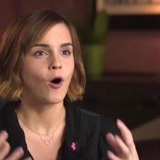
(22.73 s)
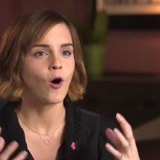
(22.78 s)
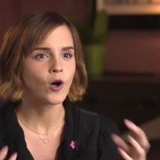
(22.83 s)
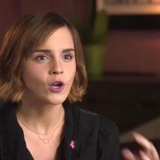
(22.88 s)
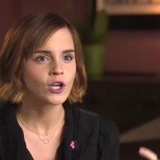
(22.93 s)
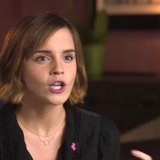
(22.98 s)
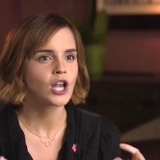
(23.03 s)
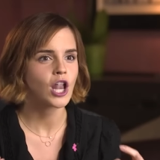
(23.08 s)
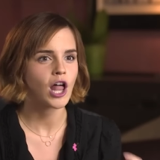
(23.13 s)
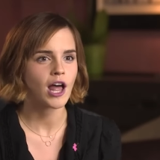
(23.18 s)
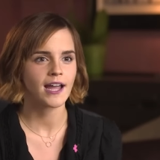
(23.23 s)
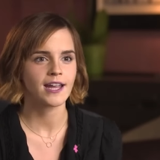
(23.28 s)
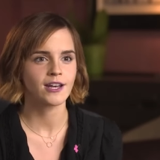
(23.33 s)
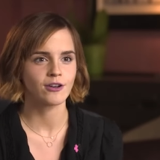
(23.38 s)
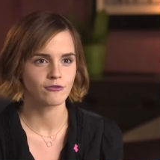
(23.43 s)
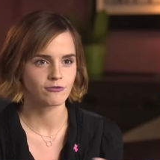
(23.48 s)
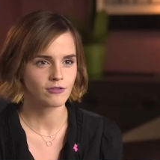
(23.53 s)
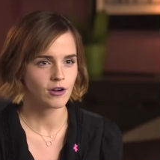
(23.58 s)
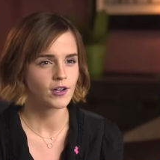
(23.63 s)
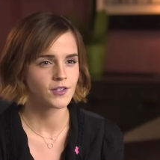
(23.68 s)
online
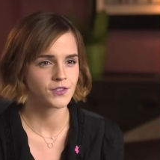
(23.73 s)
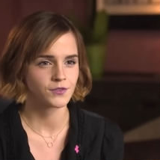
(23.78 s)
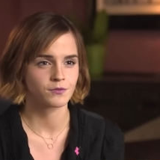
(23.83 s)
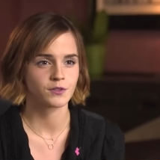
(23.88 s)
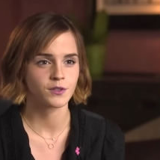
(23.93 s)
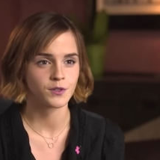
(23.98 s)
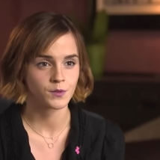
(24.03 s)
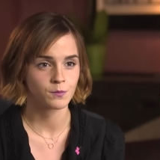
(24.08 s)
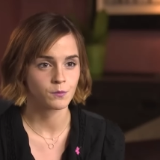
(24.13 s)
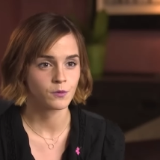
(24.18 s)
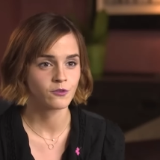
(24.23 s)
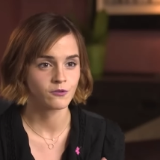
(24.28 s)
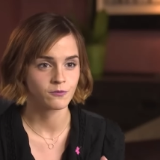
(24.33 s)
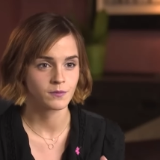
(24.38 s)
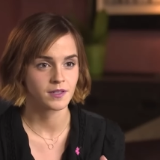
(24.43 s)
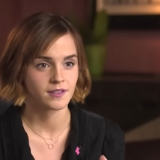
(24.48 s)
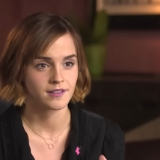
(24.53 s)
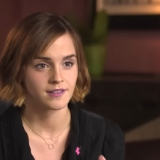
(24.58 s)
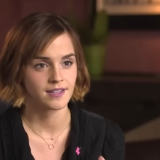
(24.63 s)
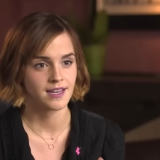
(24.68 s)
grassroots
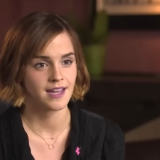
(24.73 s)
movement